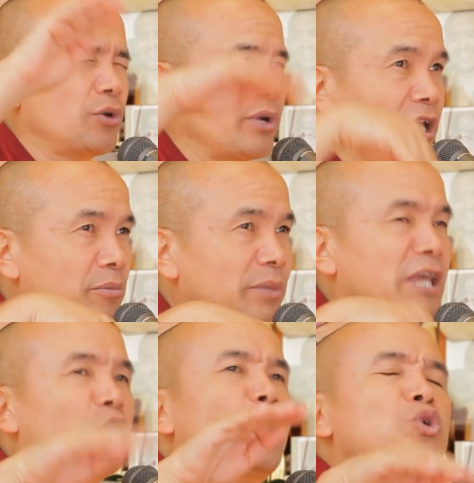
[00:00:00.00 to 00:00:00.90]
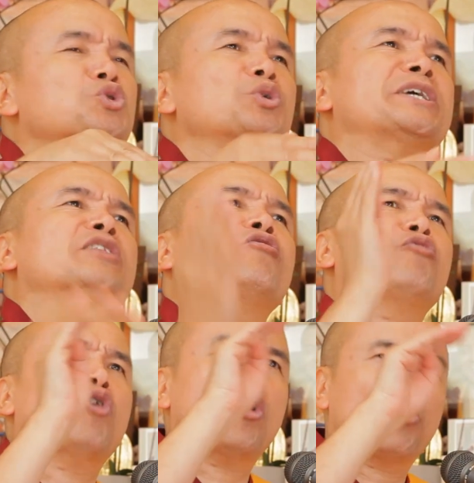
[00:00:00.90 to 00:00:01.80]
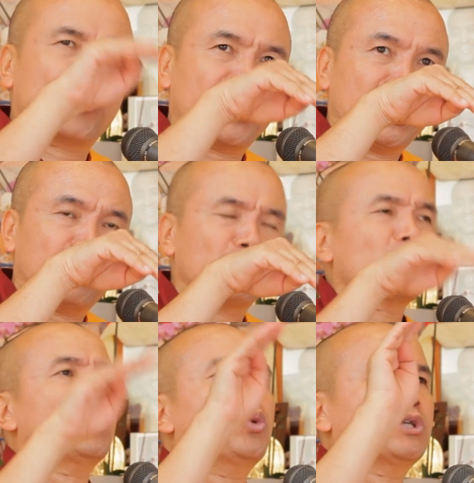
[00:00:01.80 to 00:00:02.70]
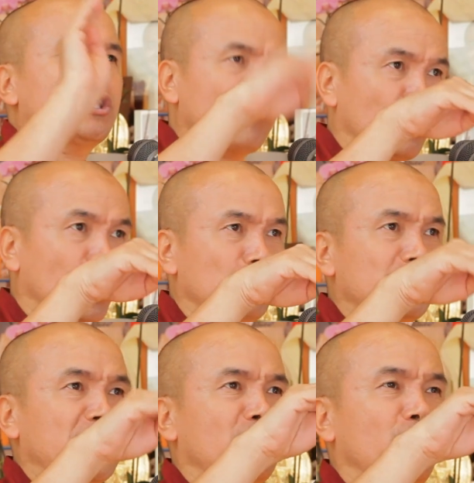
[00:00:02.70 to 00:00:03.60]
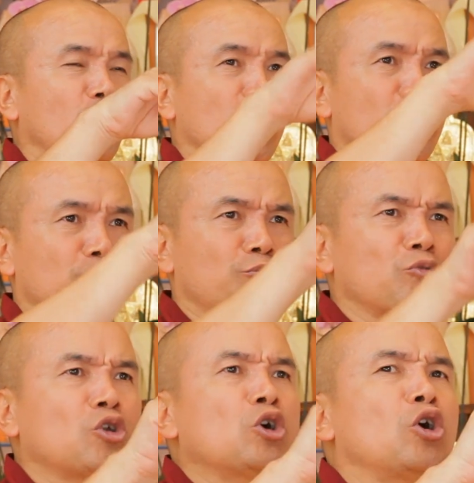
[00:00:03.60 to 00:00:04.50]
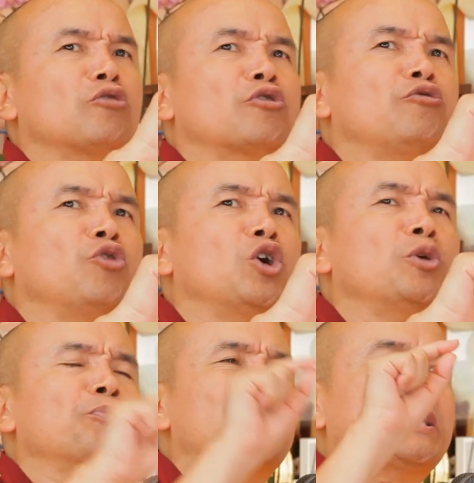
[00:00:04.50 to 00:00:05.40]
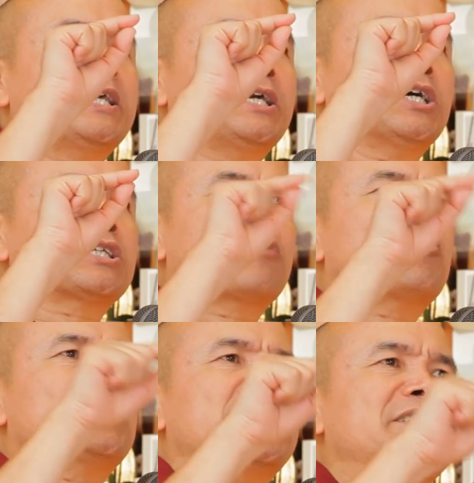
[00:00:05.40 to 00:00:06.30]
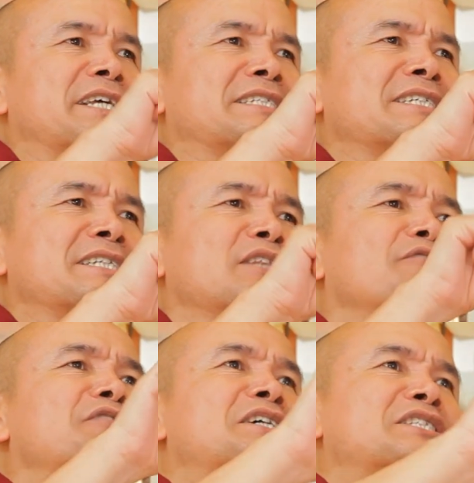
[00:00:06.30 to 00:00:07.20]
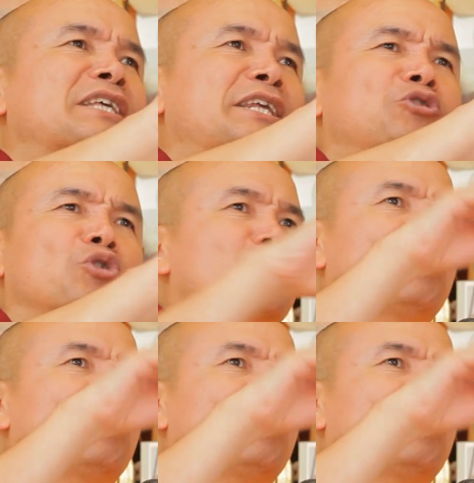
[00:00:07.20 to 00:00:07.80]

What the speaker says: realm and also in the form realm. Within form there are four. Of the form, suffering change exists in the first three, not the